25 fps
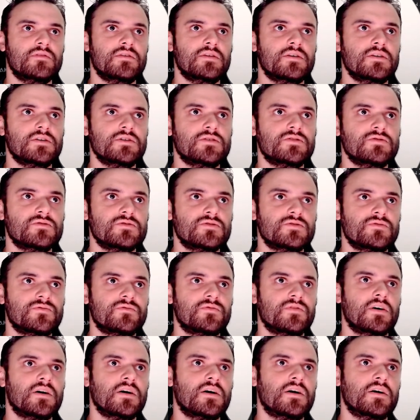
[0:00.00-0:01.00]
the
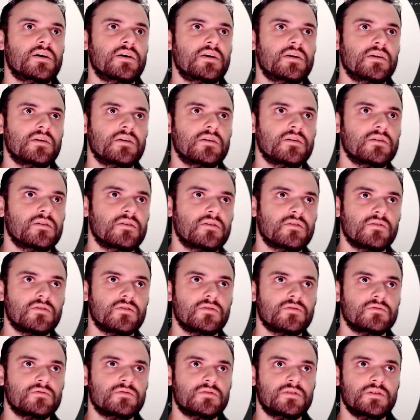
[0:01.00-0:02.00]
justify
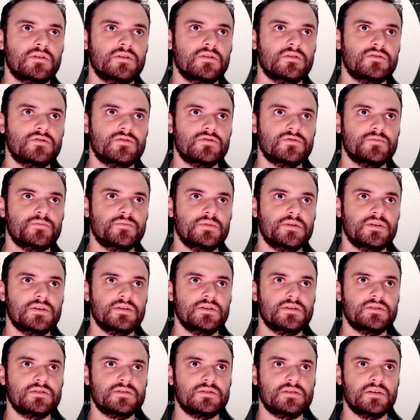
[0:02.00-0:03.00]
content to
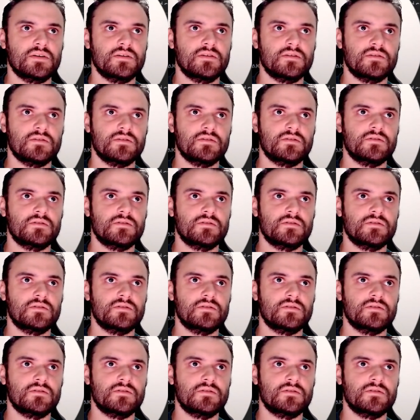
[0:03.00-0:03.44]
be center.